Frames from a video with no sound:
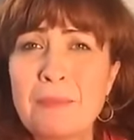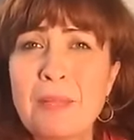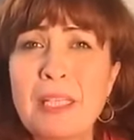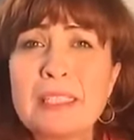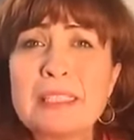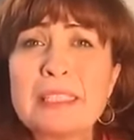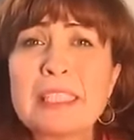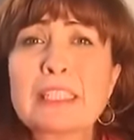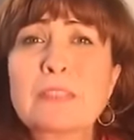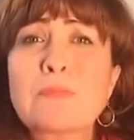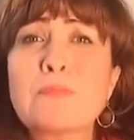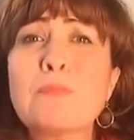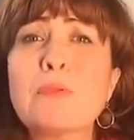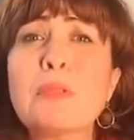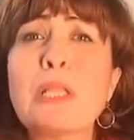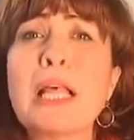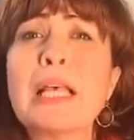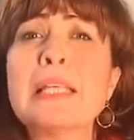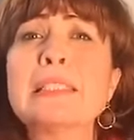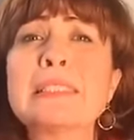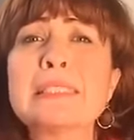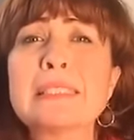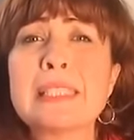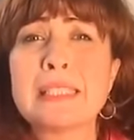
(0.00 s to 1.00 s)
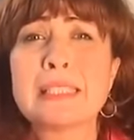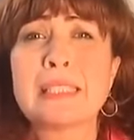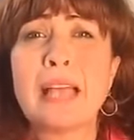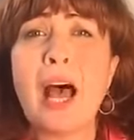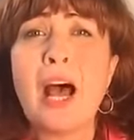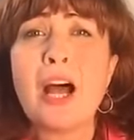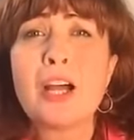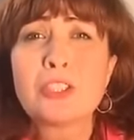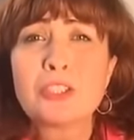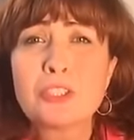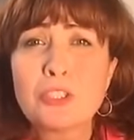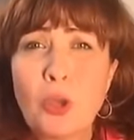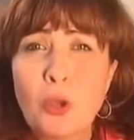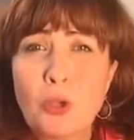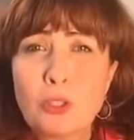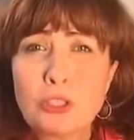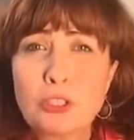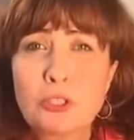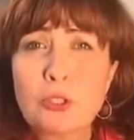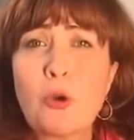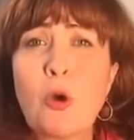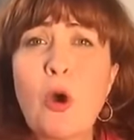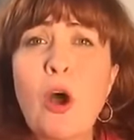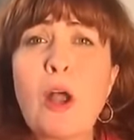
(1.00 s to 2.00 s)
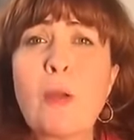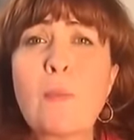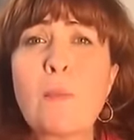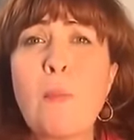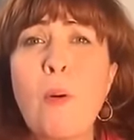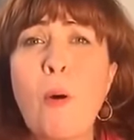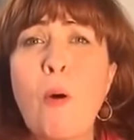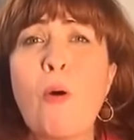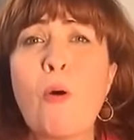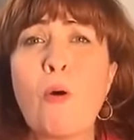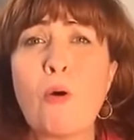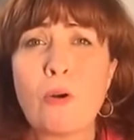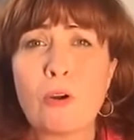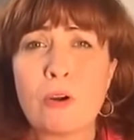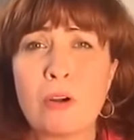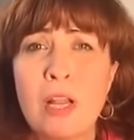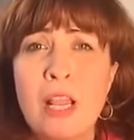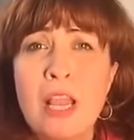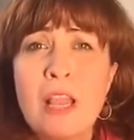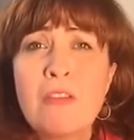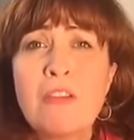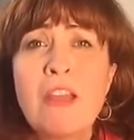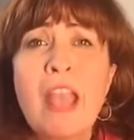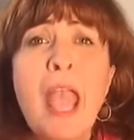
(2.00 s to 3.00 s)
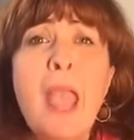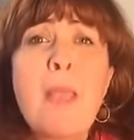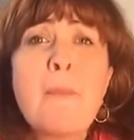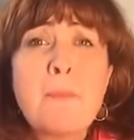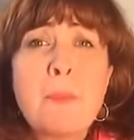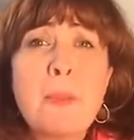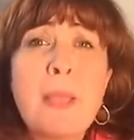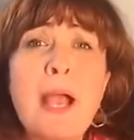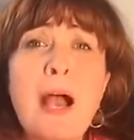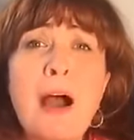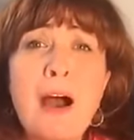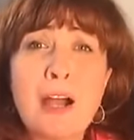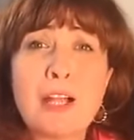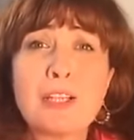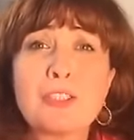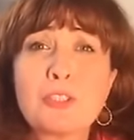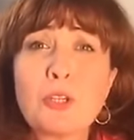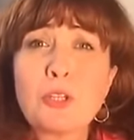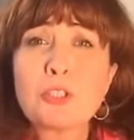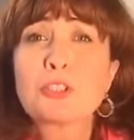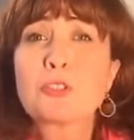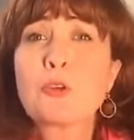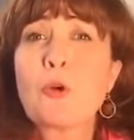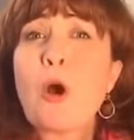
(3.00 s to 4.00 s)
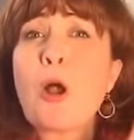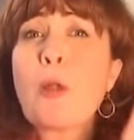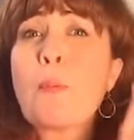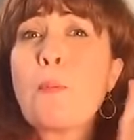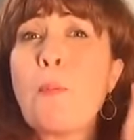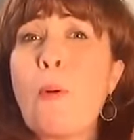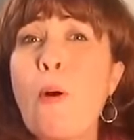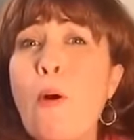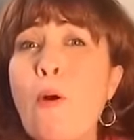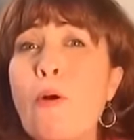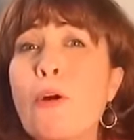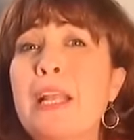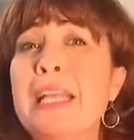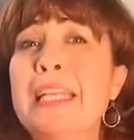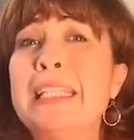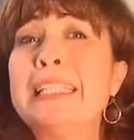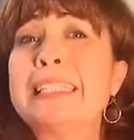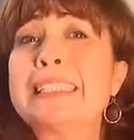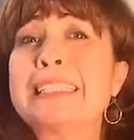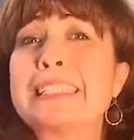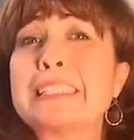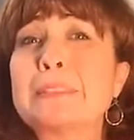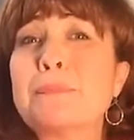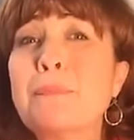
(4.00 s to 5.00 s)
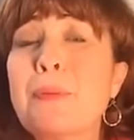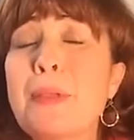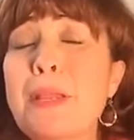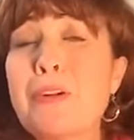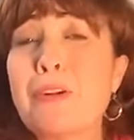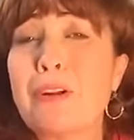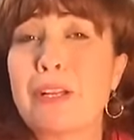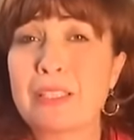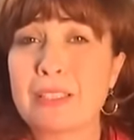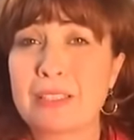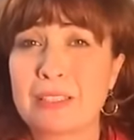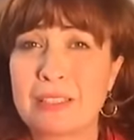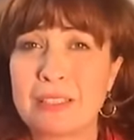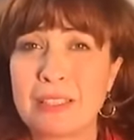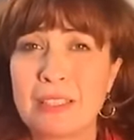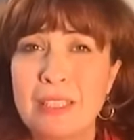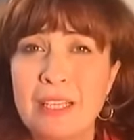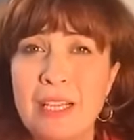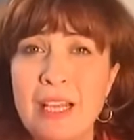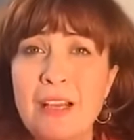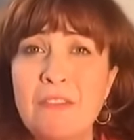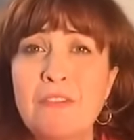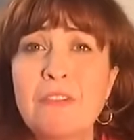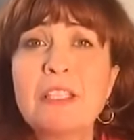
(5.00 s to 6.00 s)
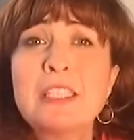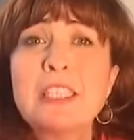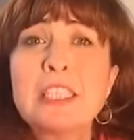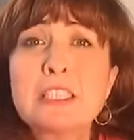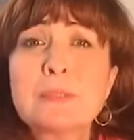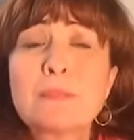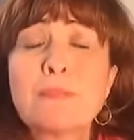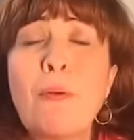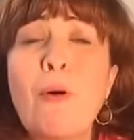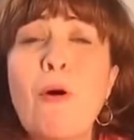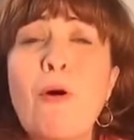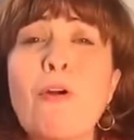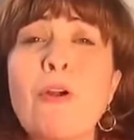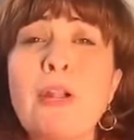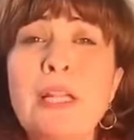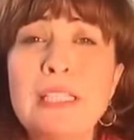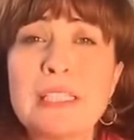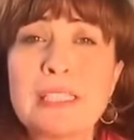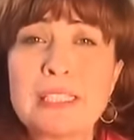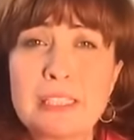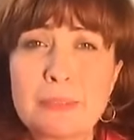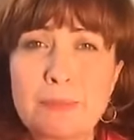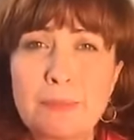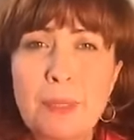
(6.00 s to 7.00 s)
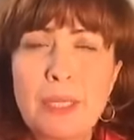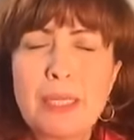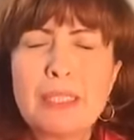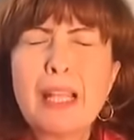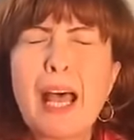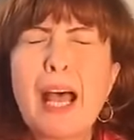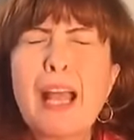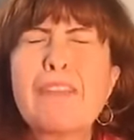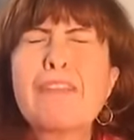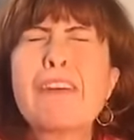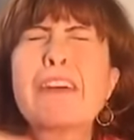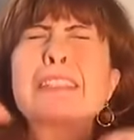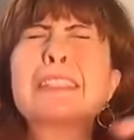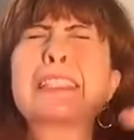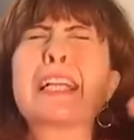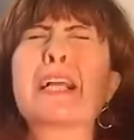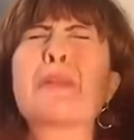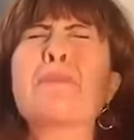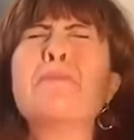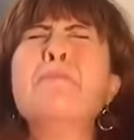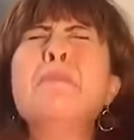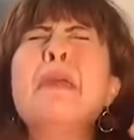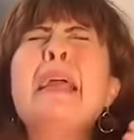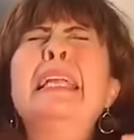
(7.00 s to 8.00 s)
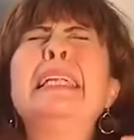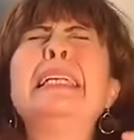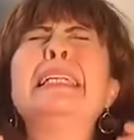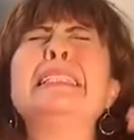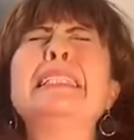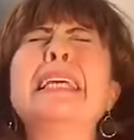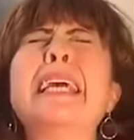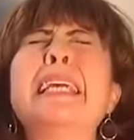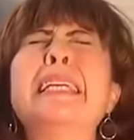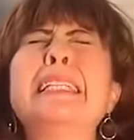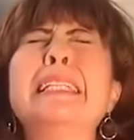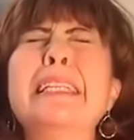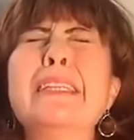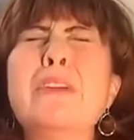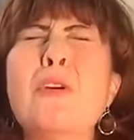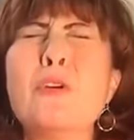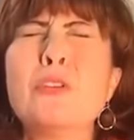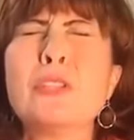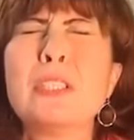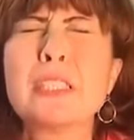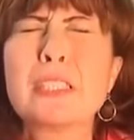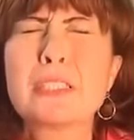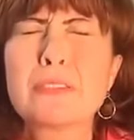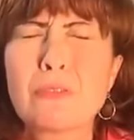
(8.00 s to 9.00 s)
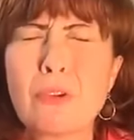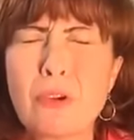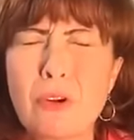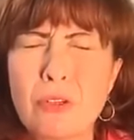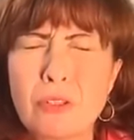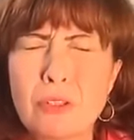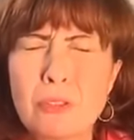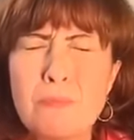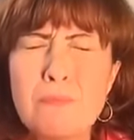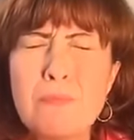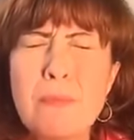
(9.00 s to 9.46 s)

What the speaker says: It says, blessed are those who are poor. Happy are those who are poor in the spirit. What is poor in the spirit? I was like meditating on this word,